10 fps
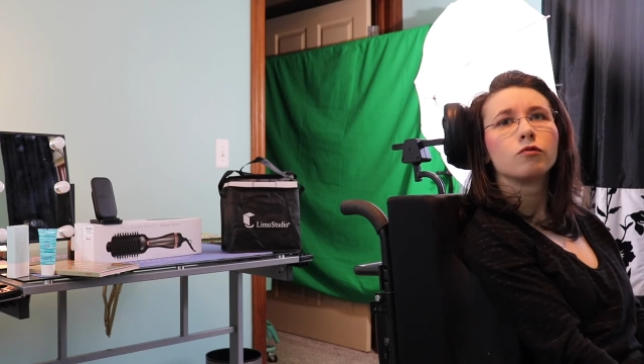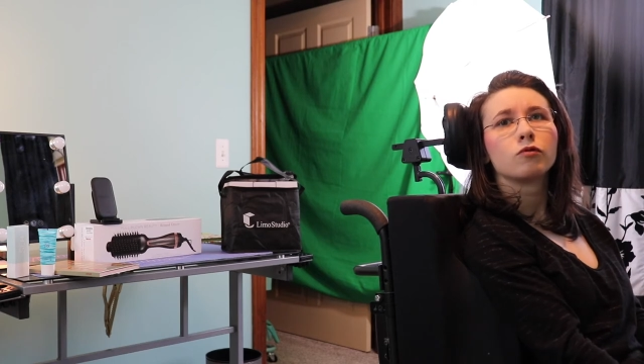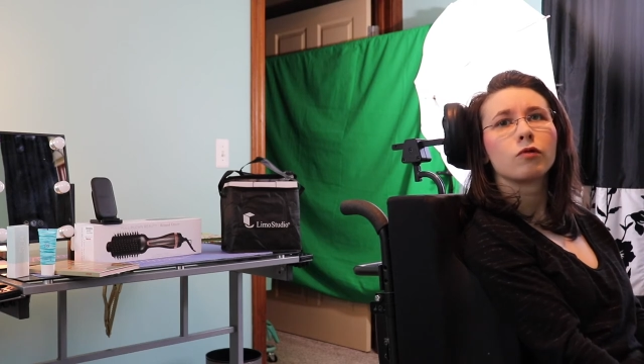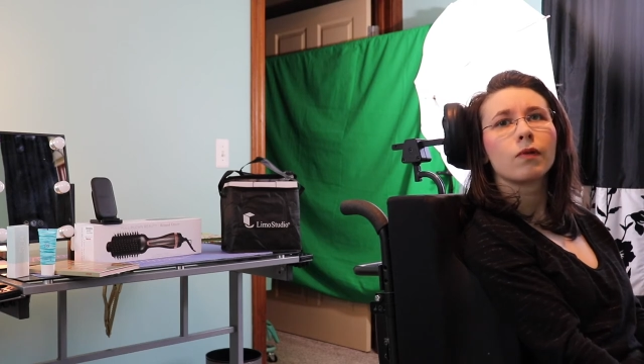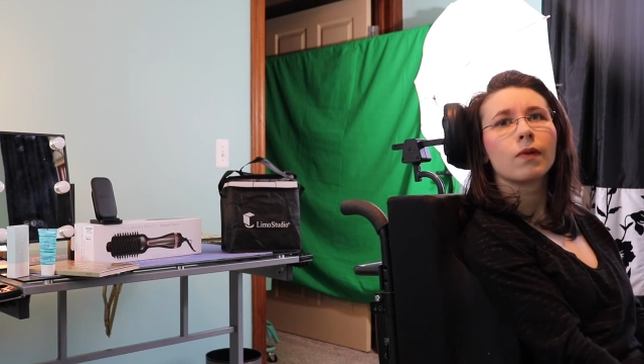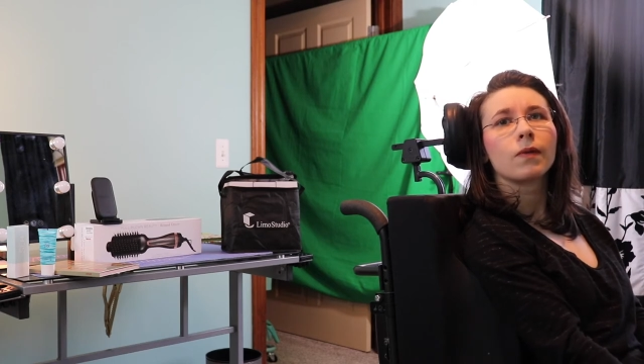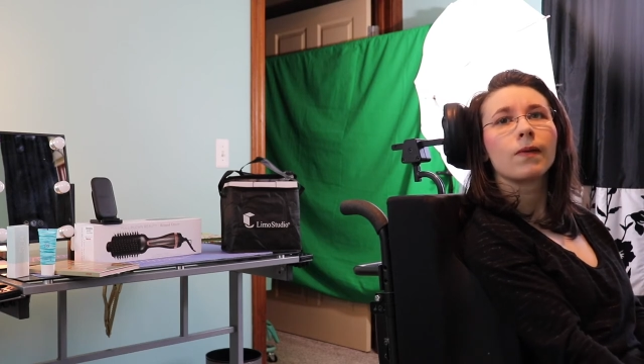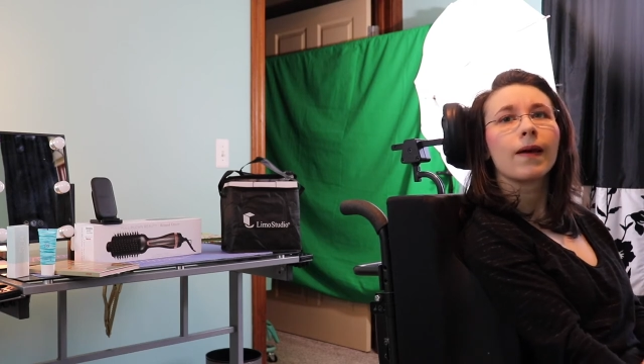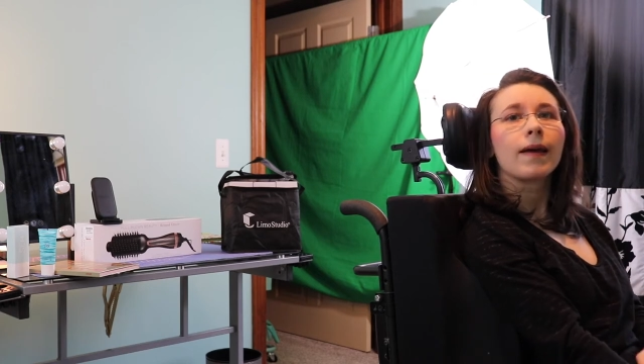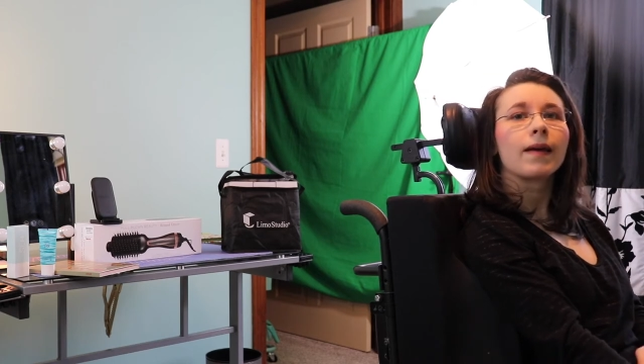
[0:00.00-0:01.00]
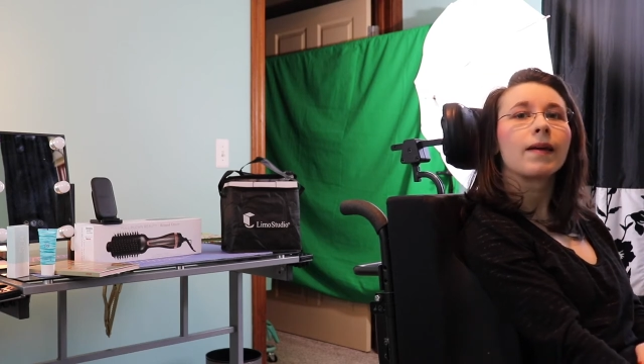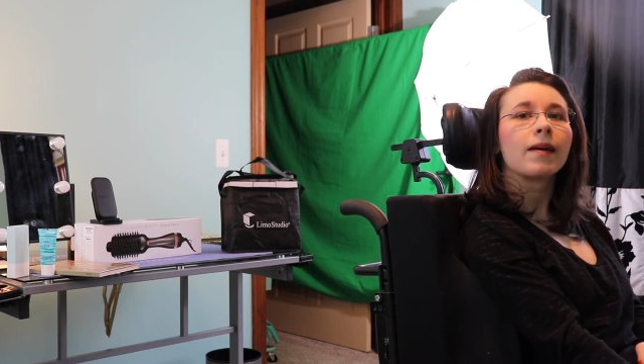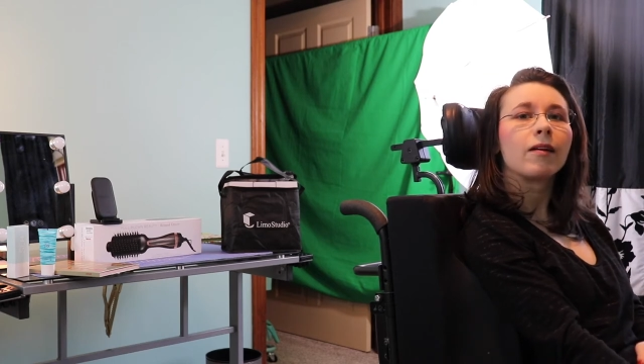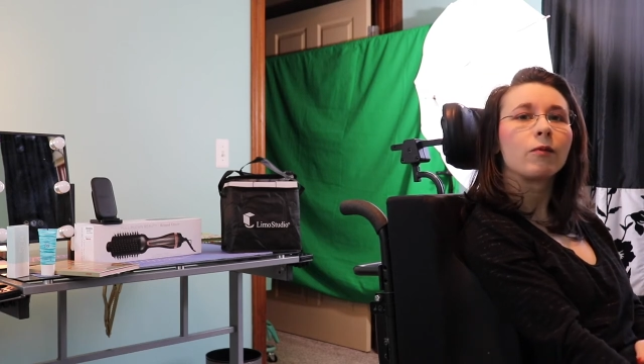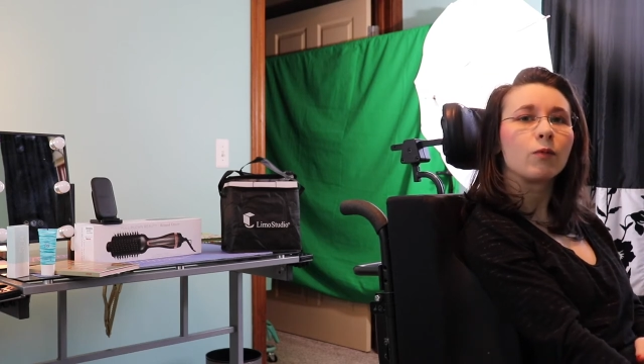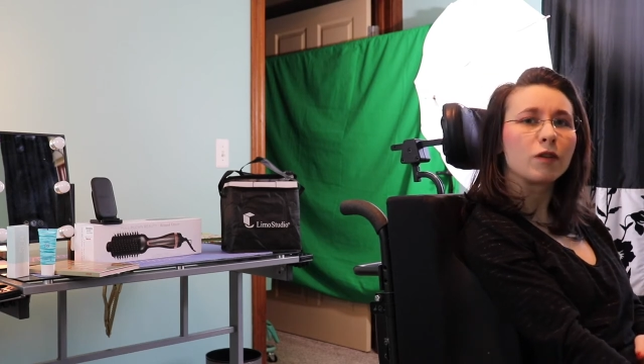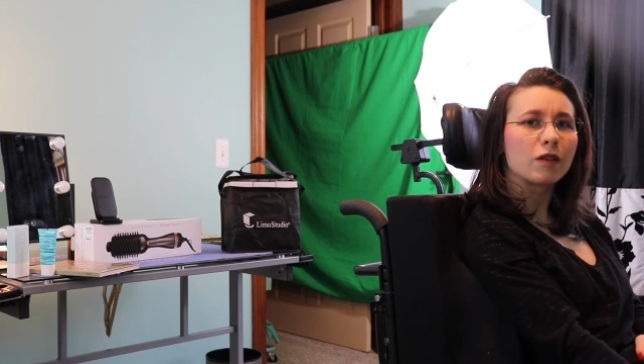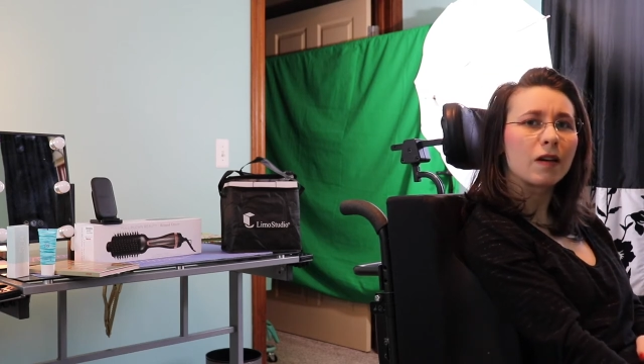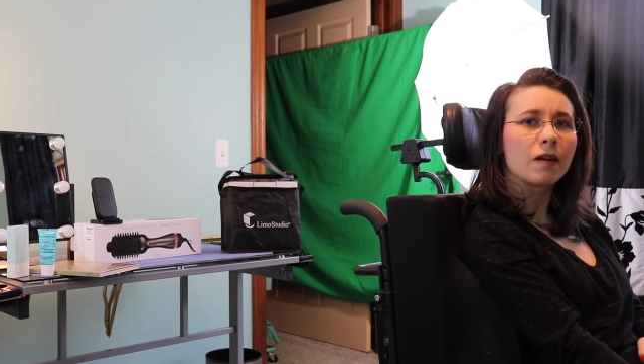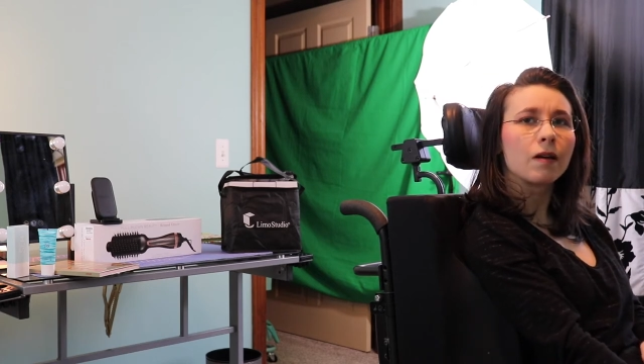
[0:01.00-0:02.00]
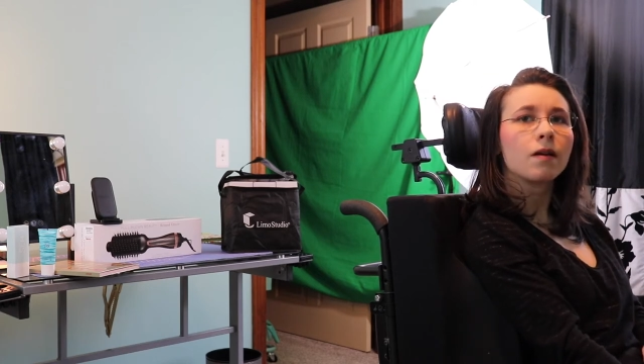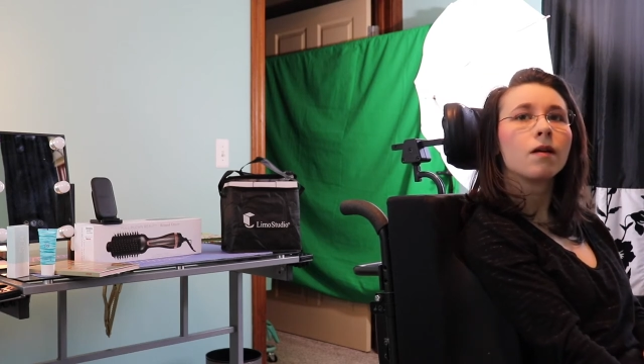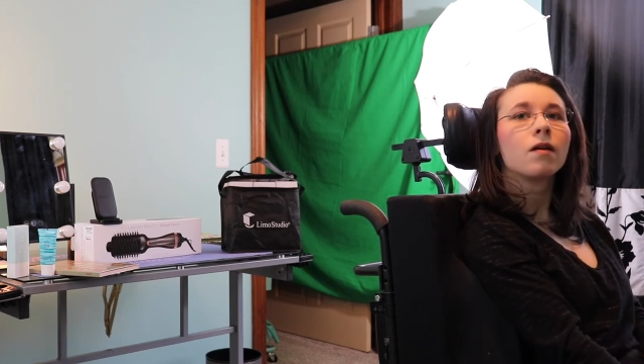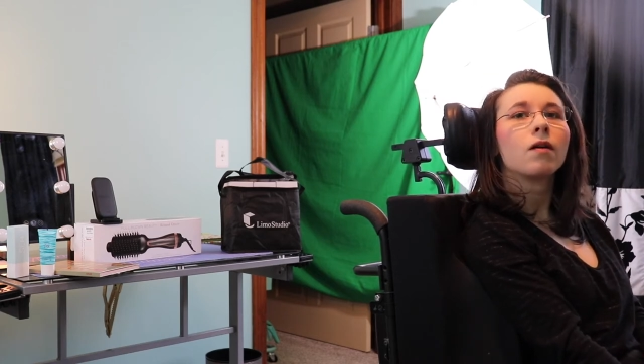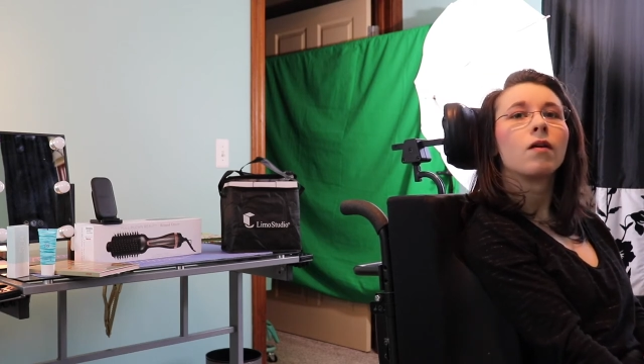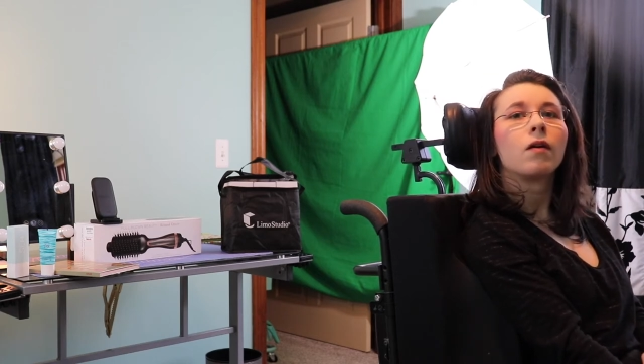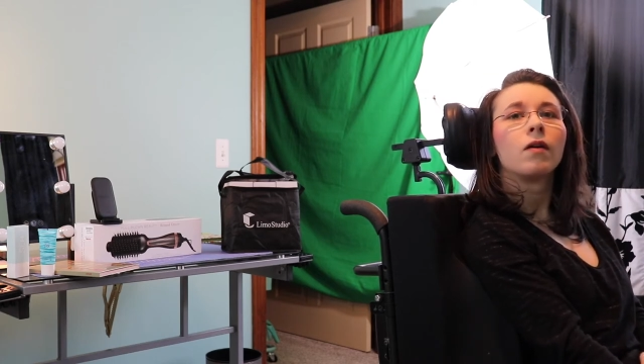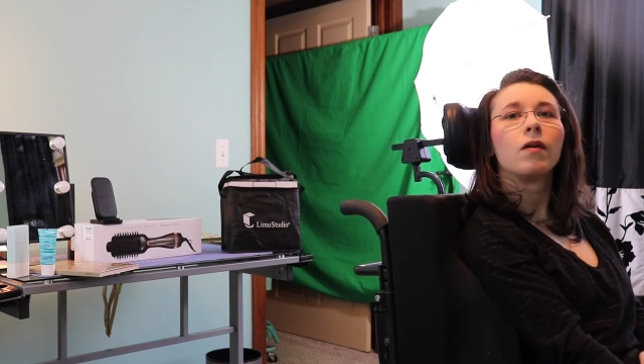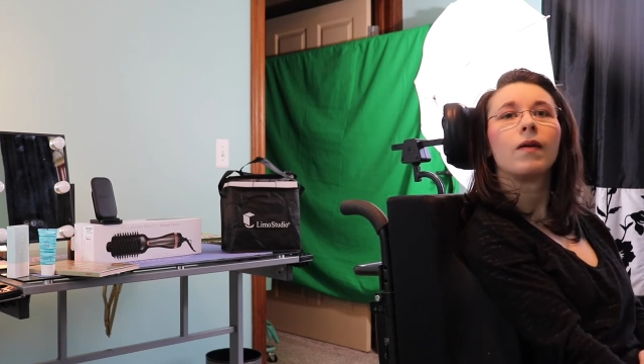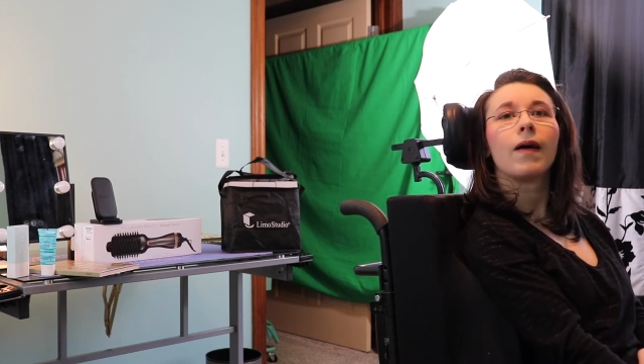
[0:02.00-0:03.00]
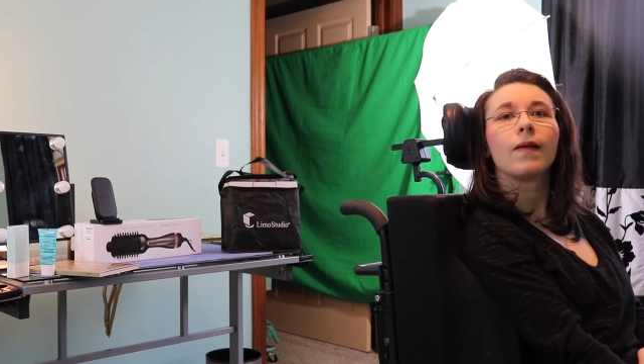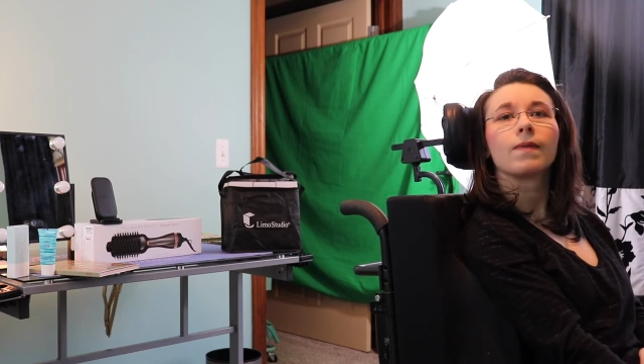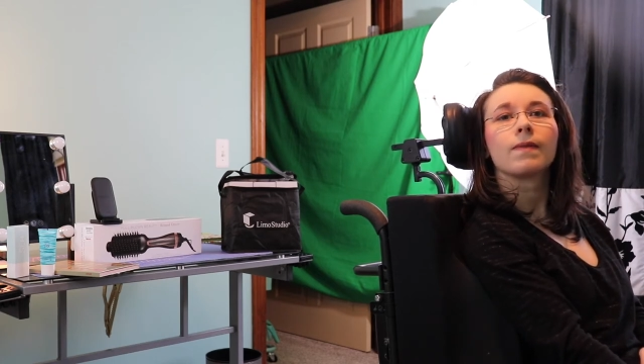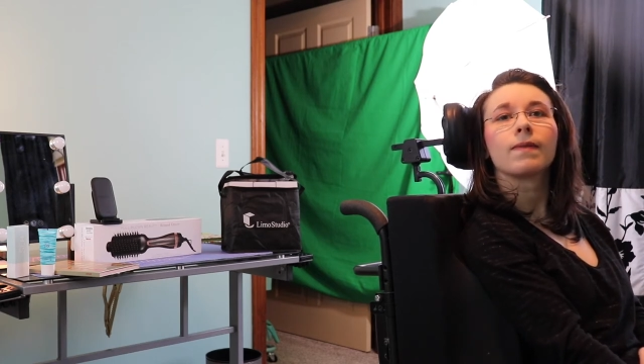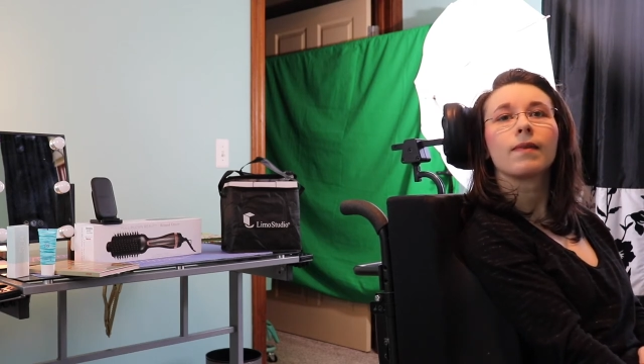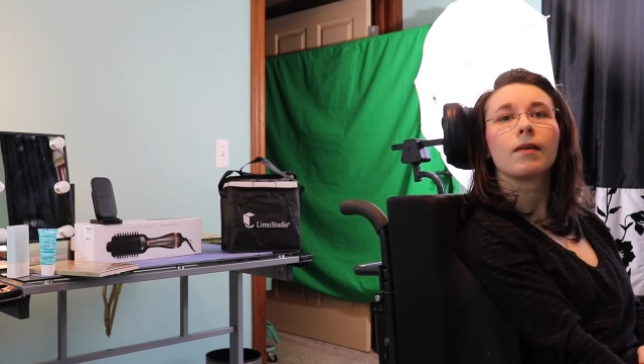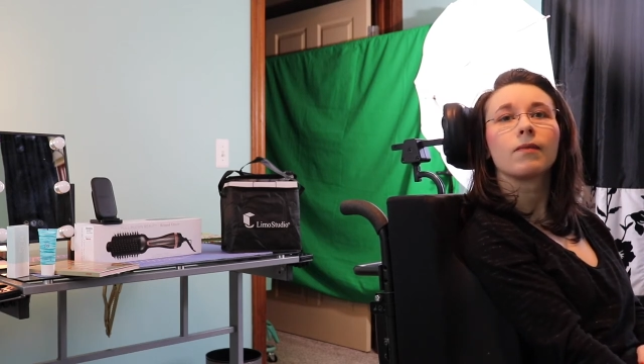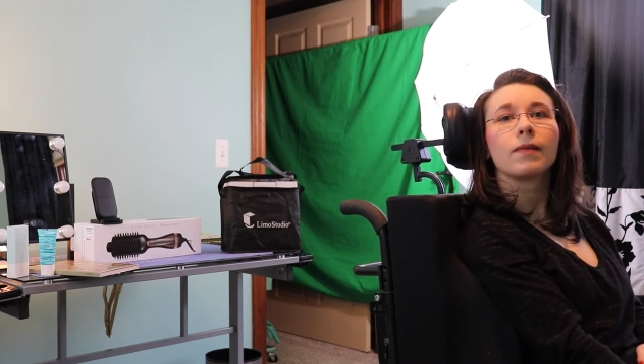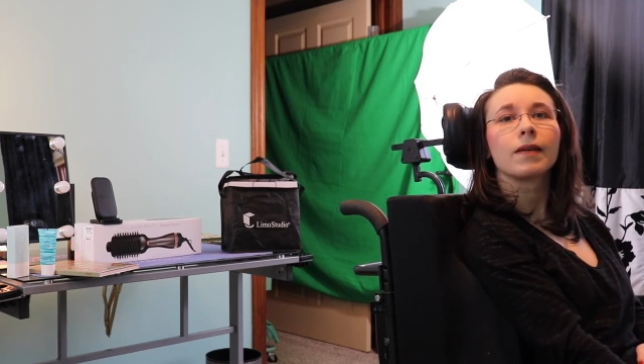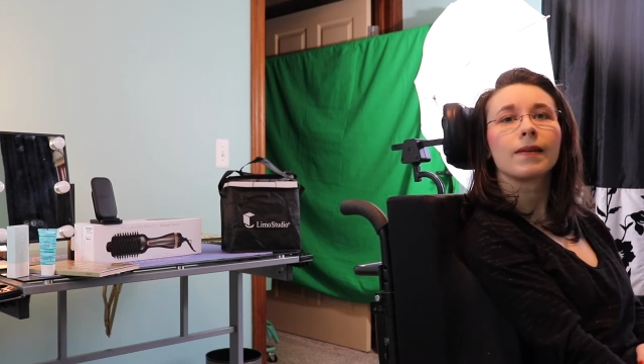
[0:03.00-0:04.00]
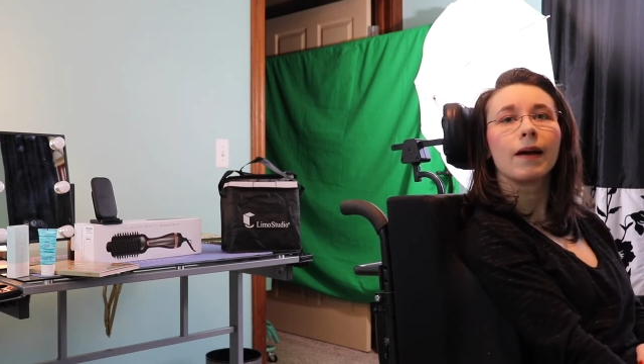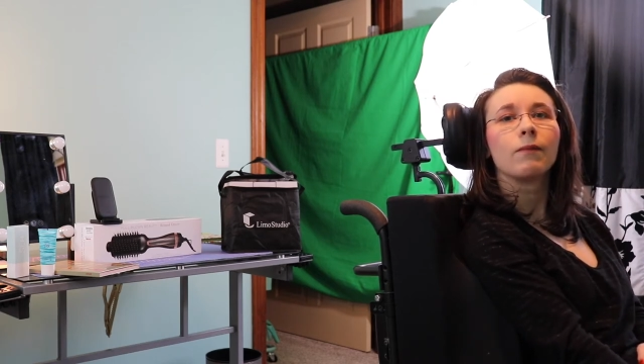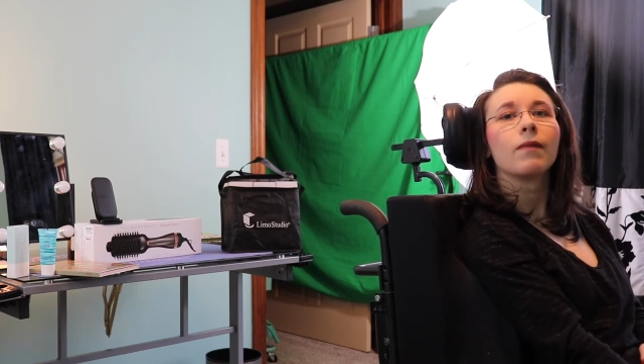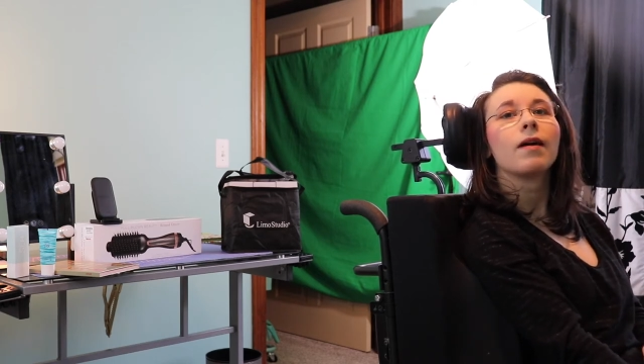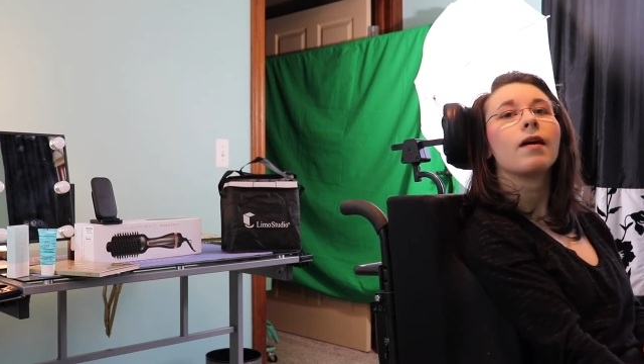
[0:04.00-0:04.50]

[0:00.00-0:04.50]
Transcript: during the night in here in Michigan or at evening time.